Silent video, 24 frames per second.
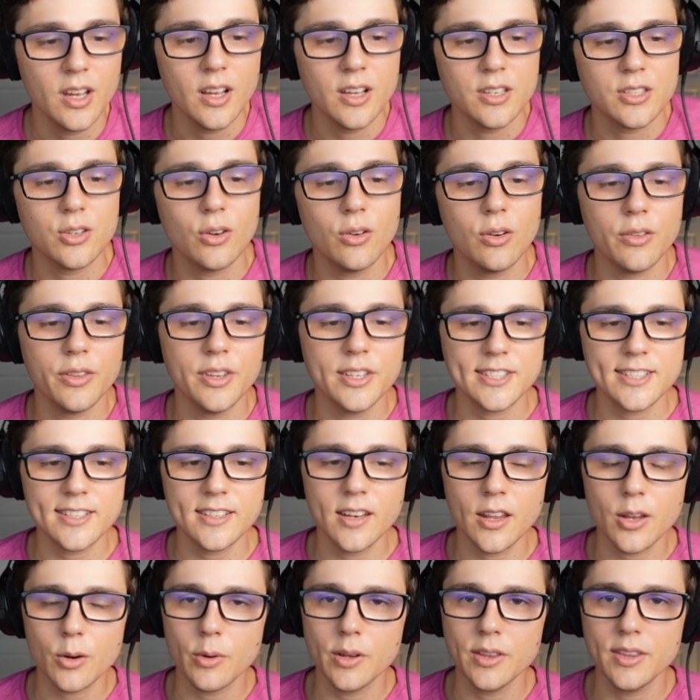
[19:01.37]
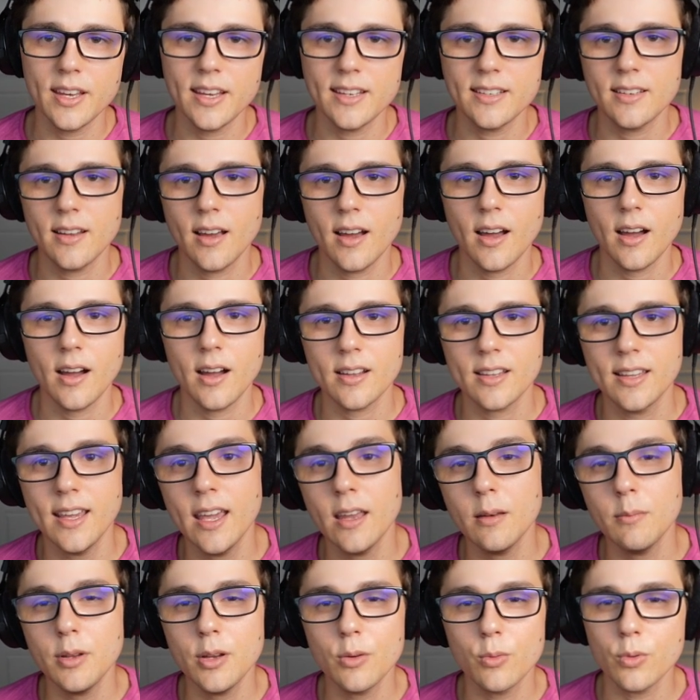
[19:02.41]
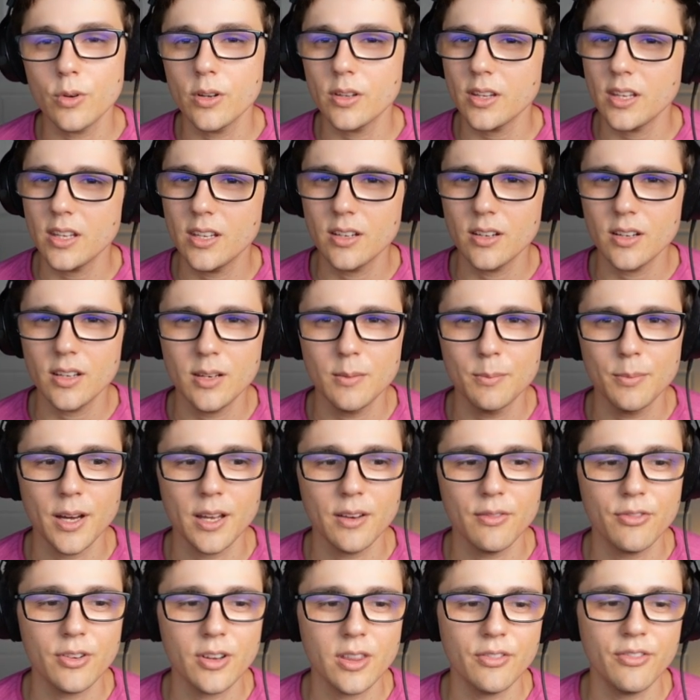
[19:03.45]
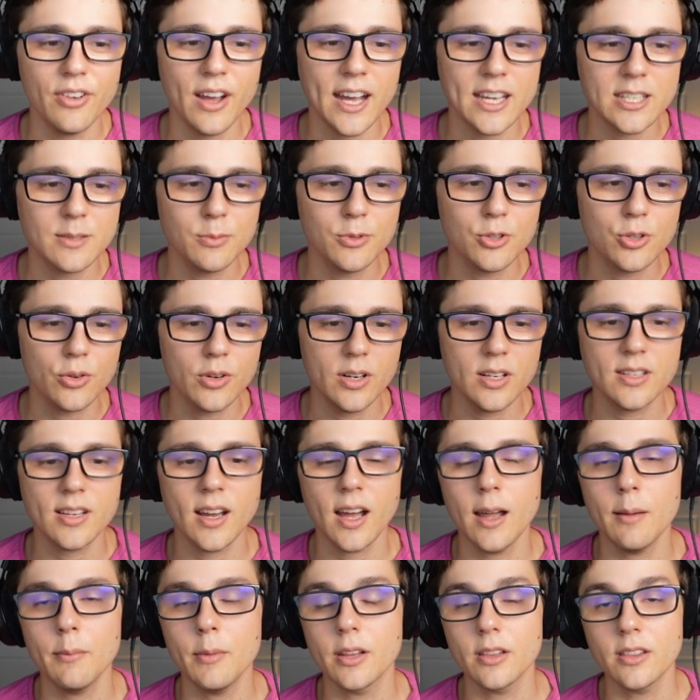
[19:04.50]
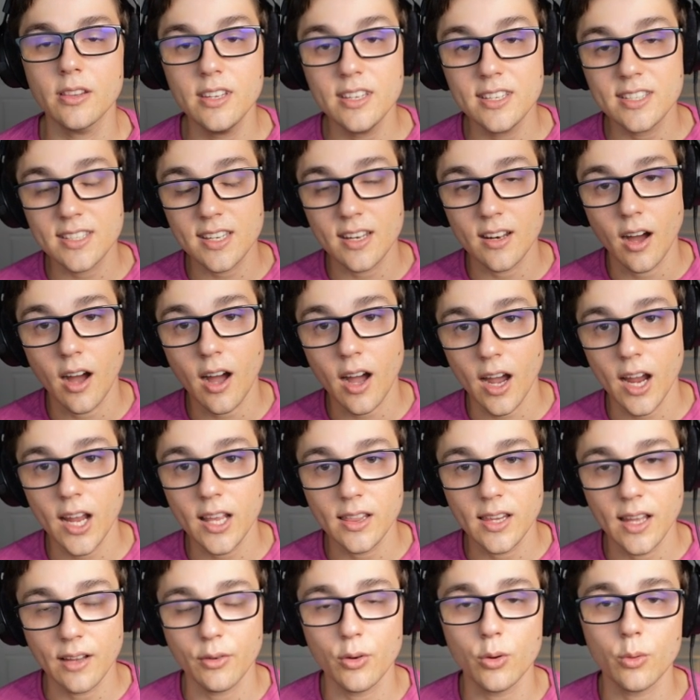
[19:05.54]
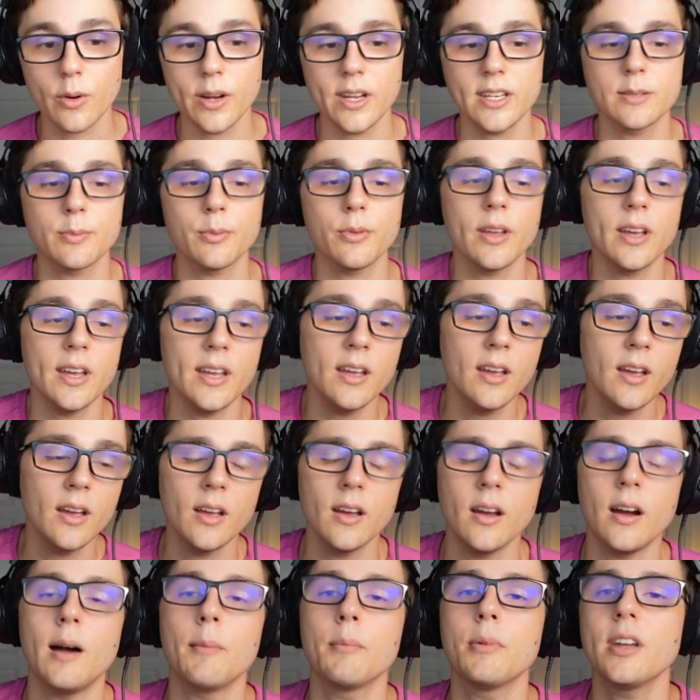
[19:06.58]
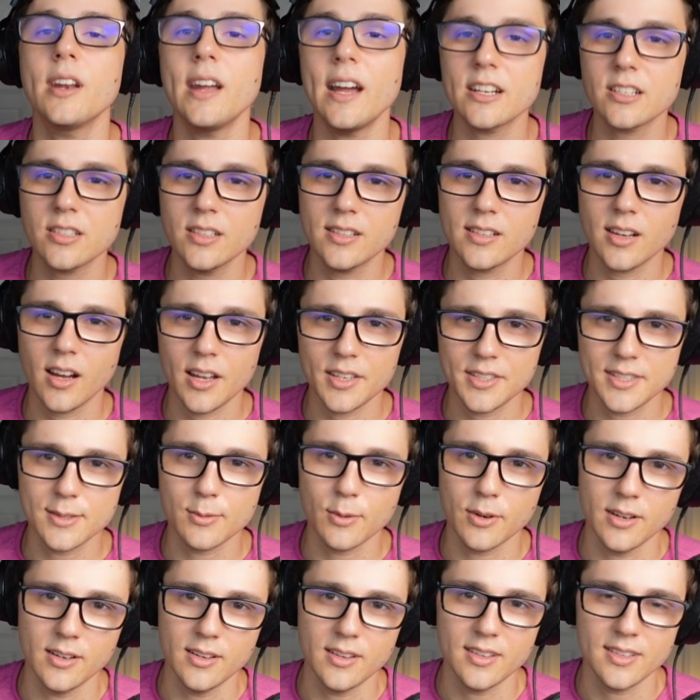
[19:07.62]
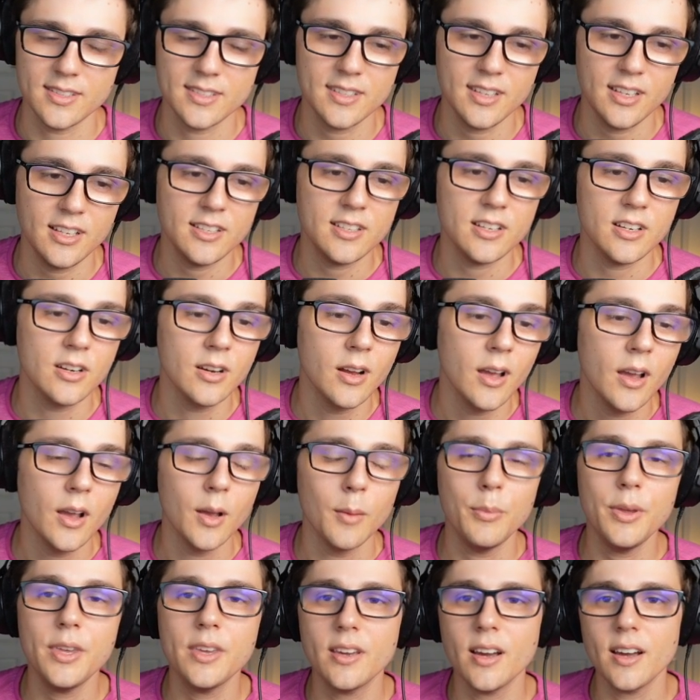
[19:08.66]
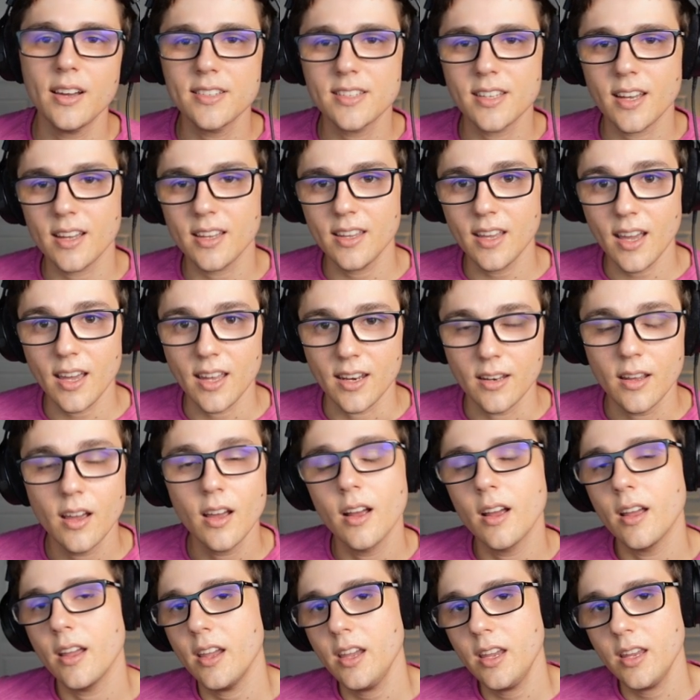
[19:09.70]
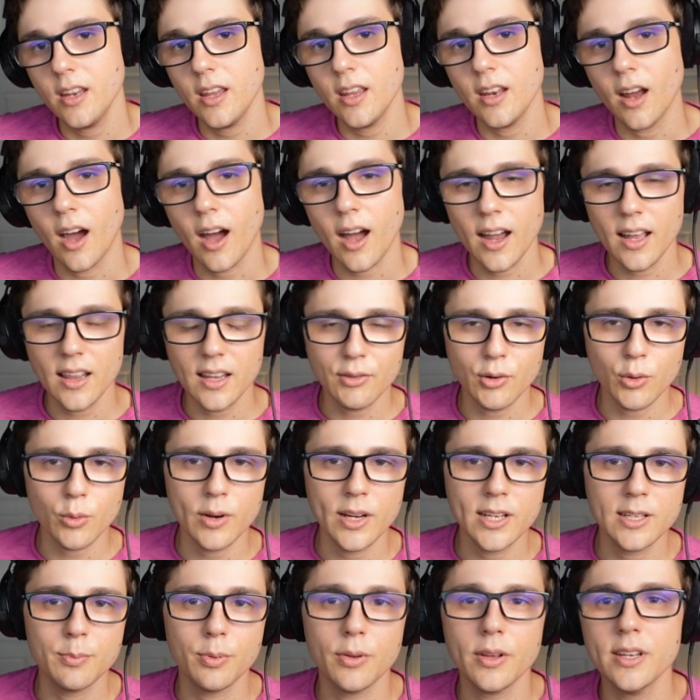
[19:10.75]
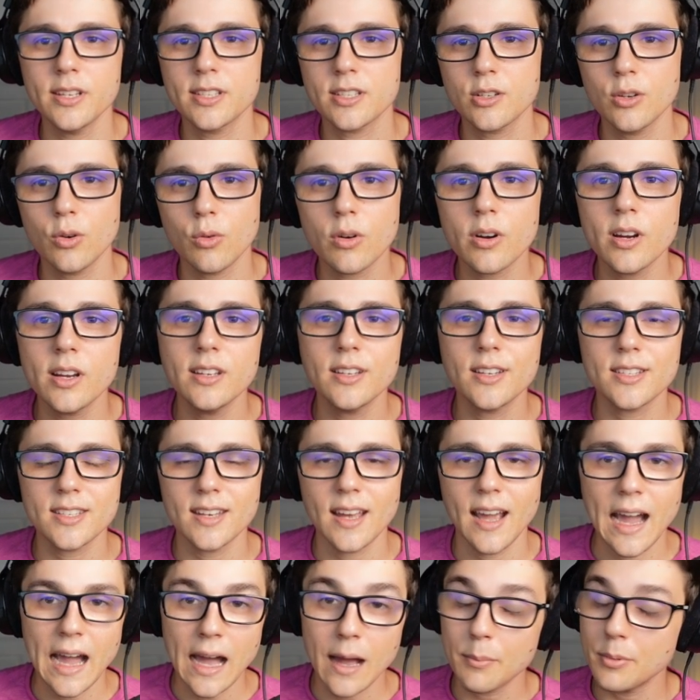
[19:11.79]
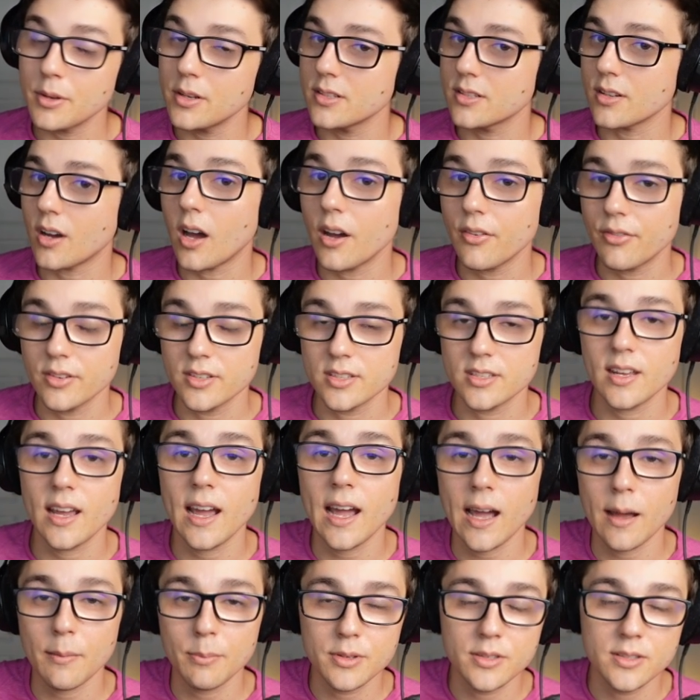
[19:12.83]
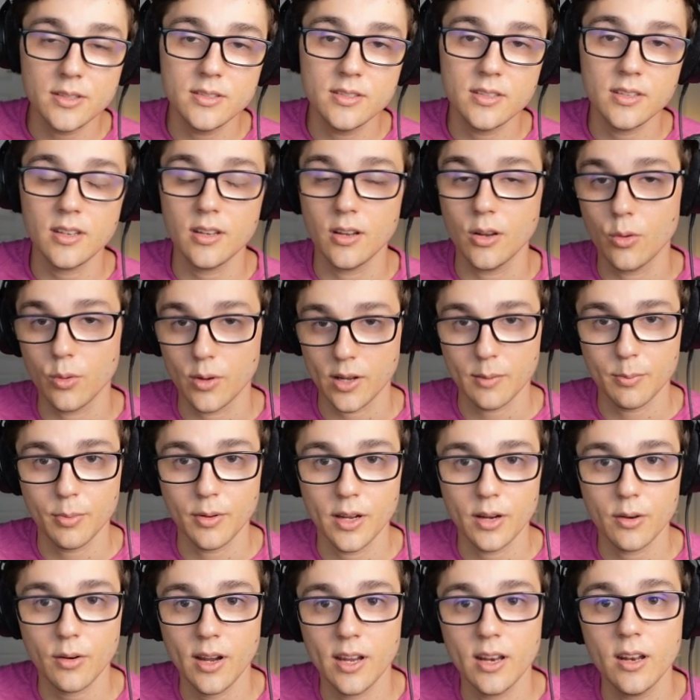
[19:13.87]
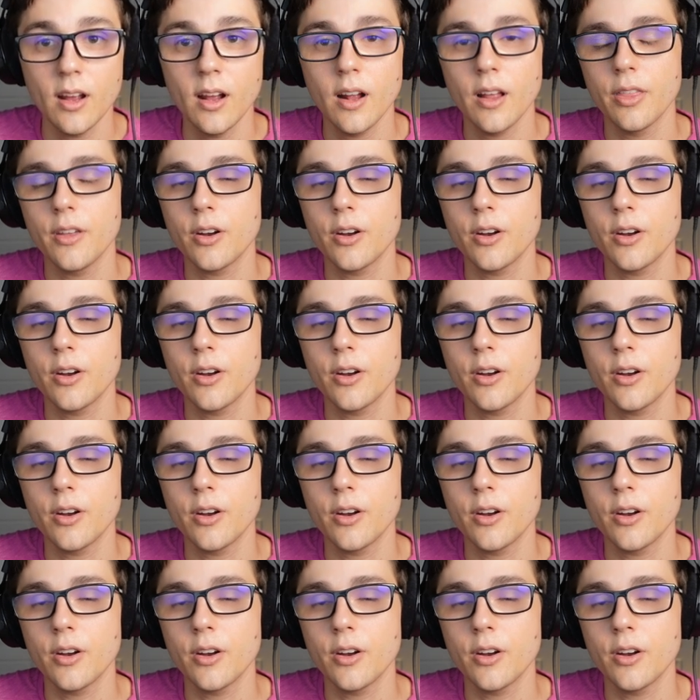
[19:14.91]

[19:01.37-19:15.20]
So this is another one that can be really good, but for the vast majority of time, at least in high-level ranked play, I'm going to actually toss this one into the C tier because, again, in high-level ranked play, scoring doesn't happen as often as it happens in quick play, right?